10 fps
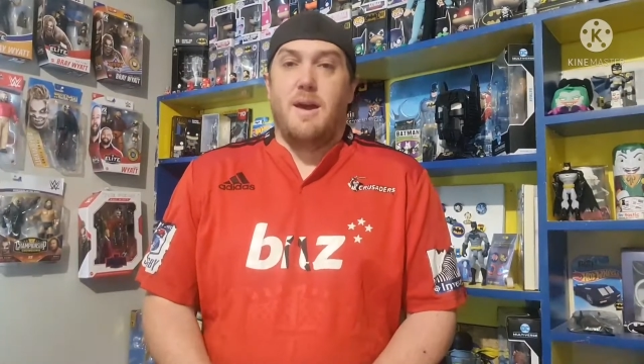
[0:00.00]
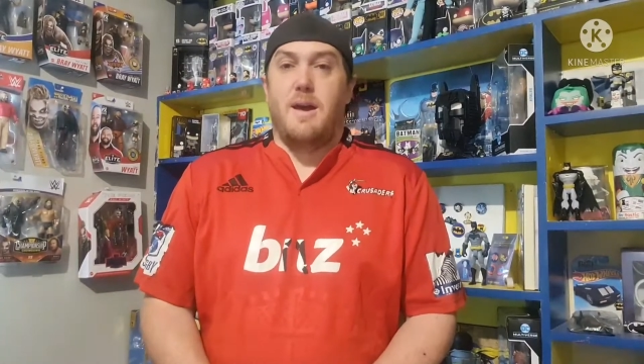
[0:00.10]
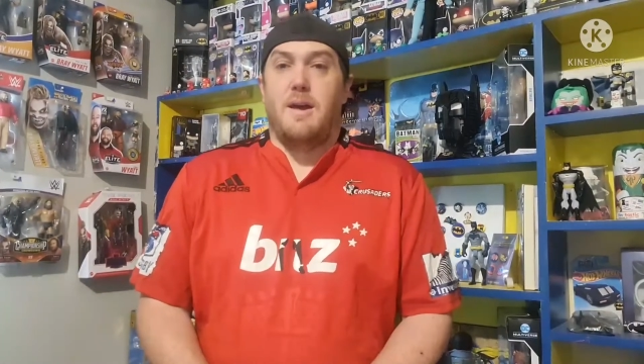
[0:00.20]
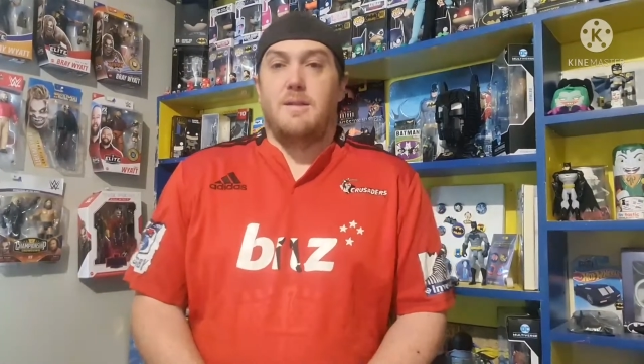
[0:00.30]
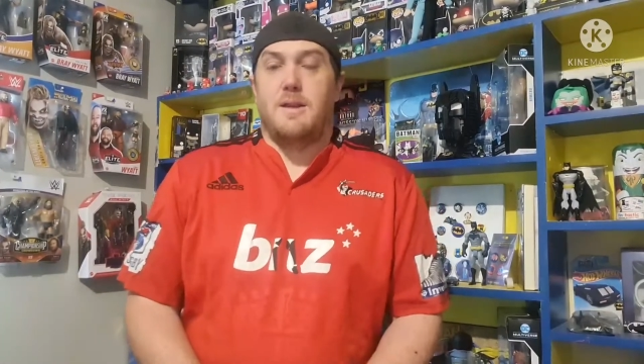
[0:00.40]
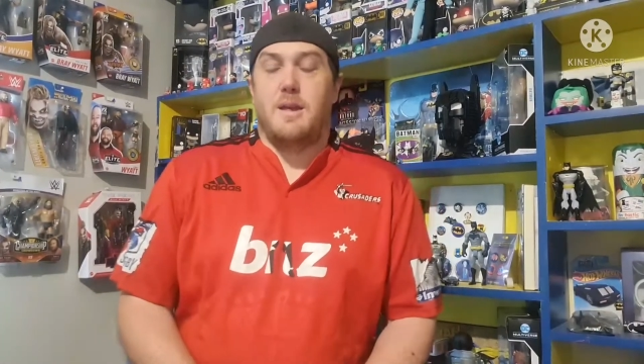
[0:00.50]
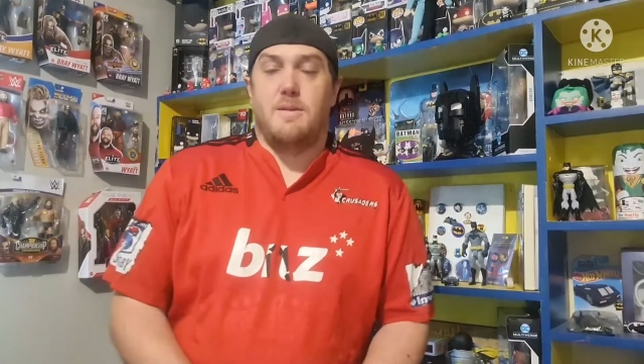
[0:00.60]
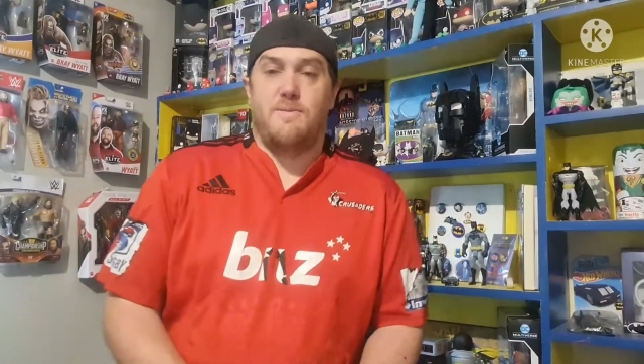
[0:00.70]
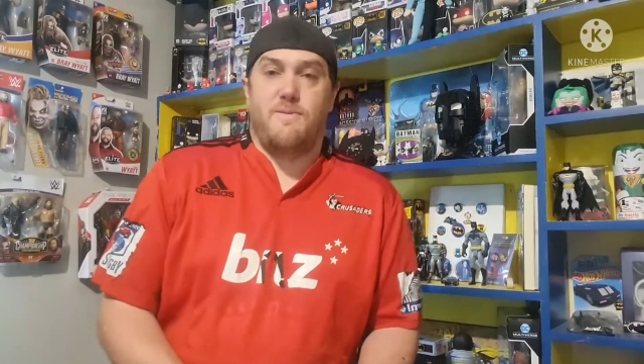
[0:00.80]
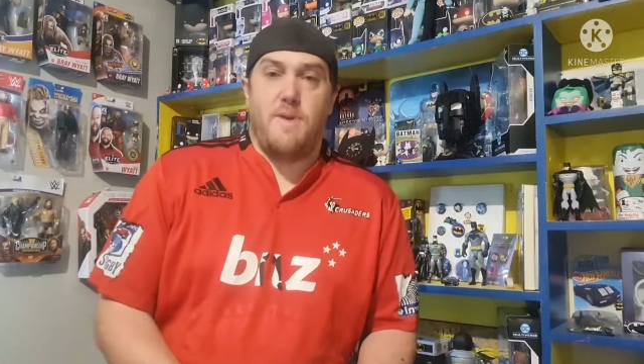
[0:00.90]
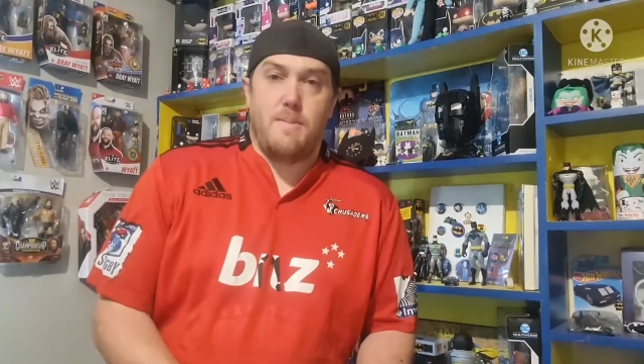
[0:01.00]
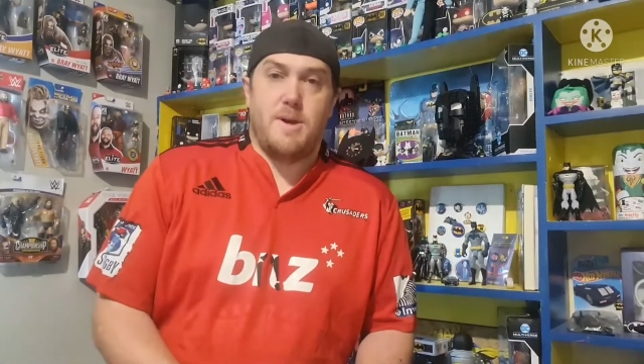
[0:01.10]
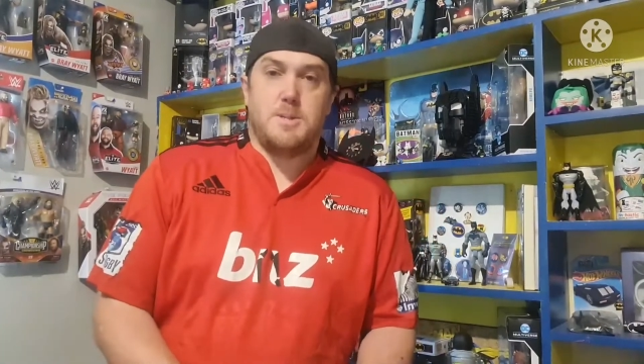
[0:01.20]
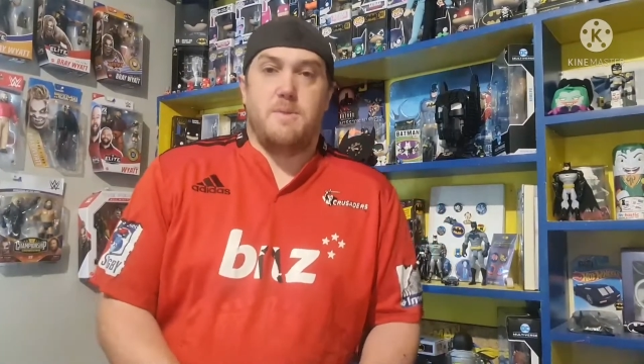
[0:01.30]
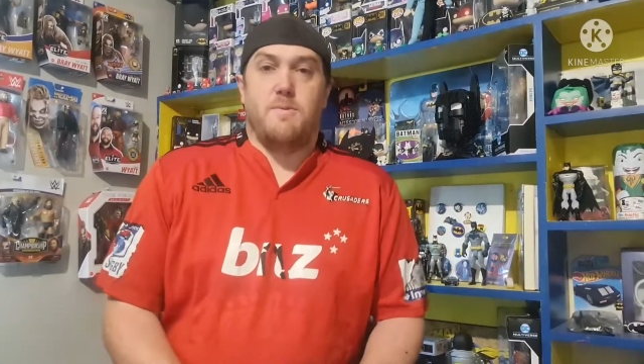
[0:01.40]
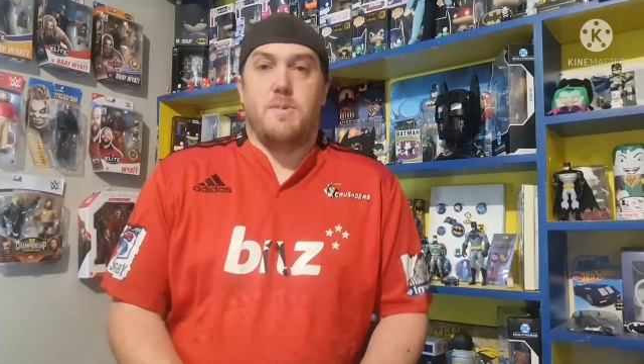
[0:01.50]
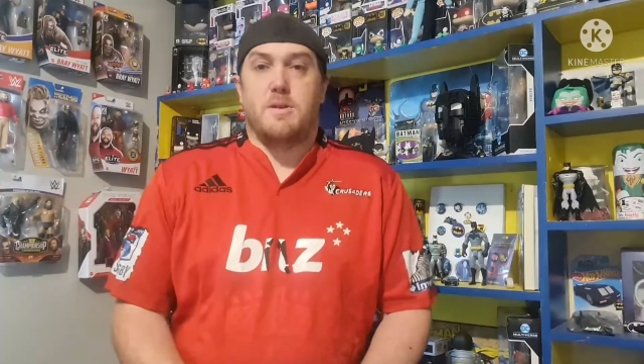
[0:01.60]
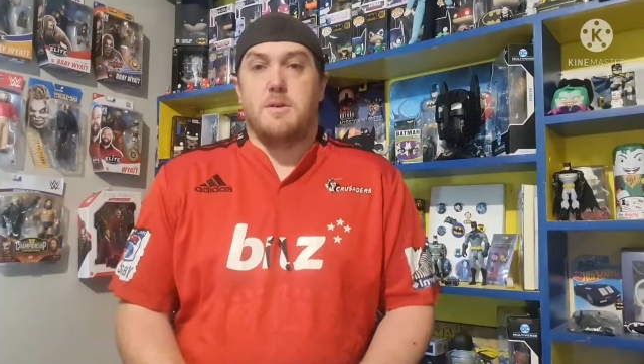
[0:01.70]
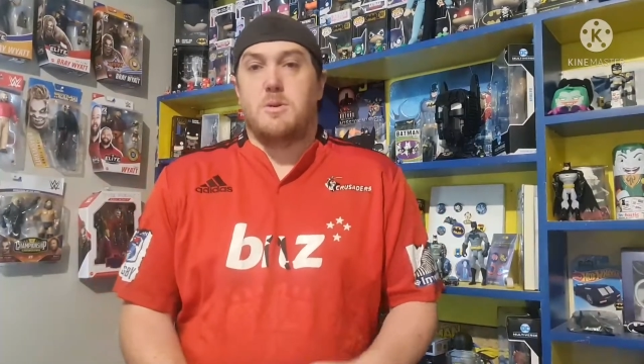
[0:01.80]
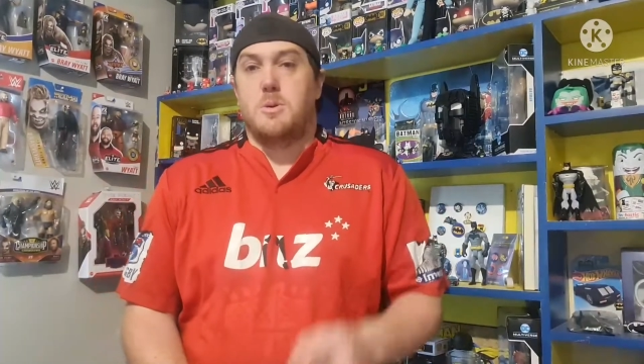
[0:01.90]
and get the fan base even
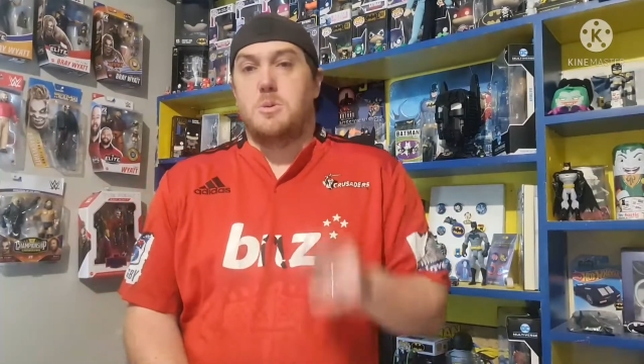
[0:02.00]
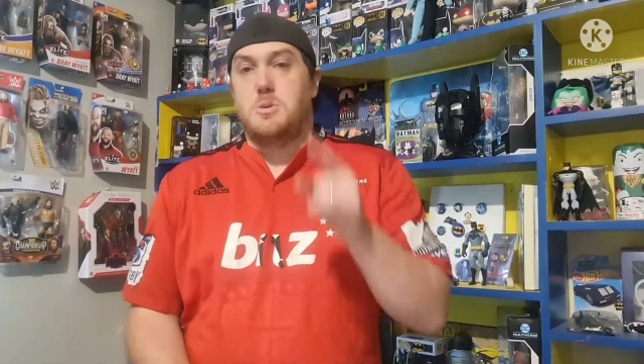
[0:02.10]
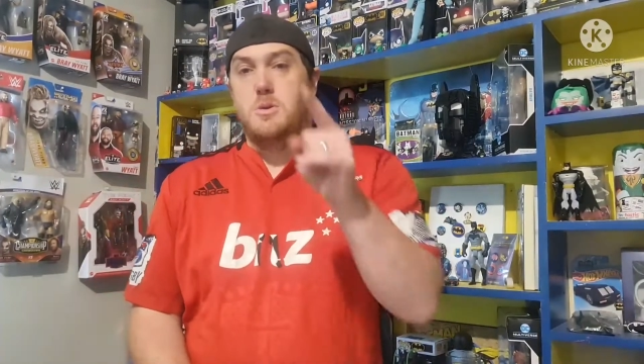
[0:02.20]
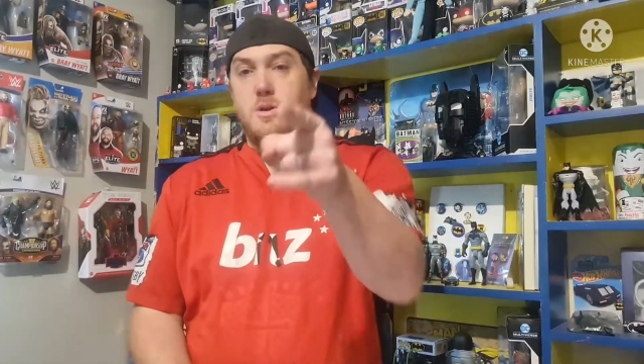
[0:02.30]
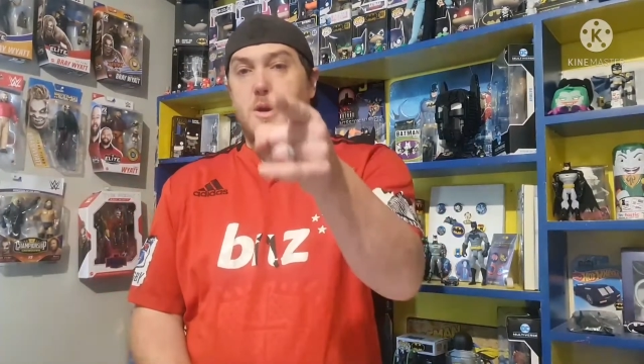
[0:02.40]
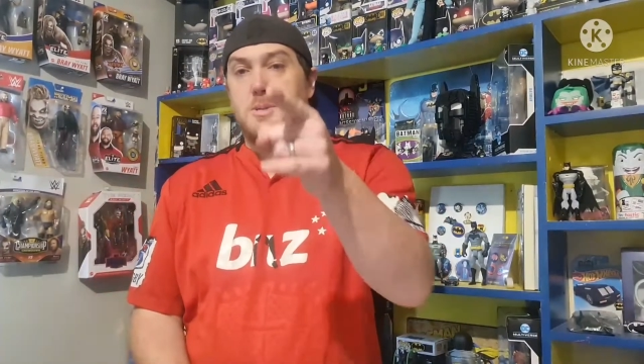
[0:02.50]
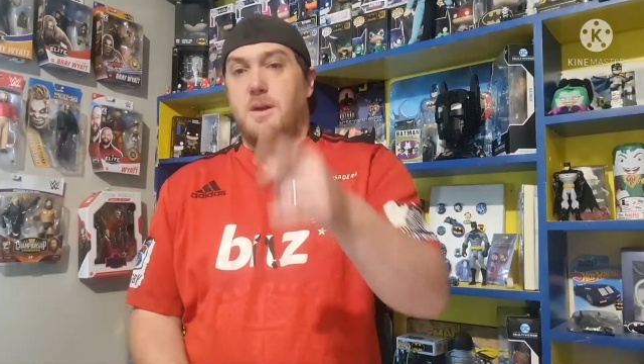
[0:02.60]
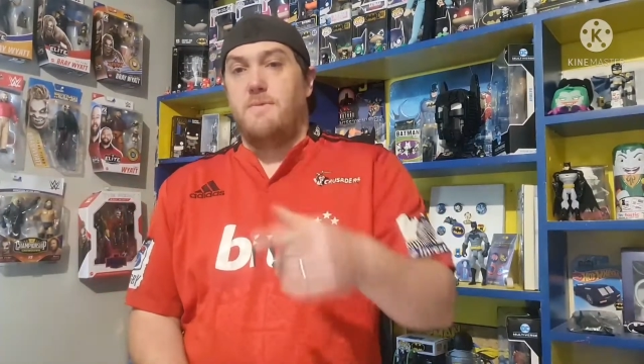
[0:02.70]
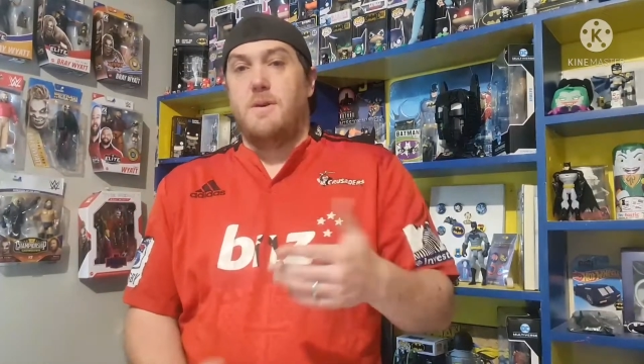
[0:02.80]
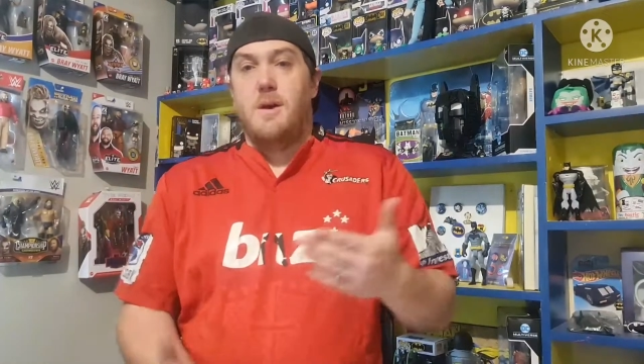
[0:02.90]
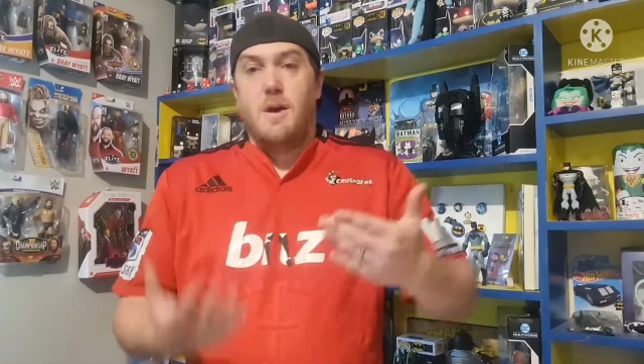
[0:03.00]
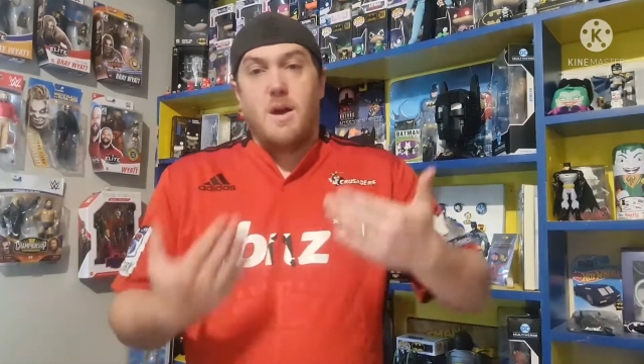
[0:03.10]
bigger, because you guys love it.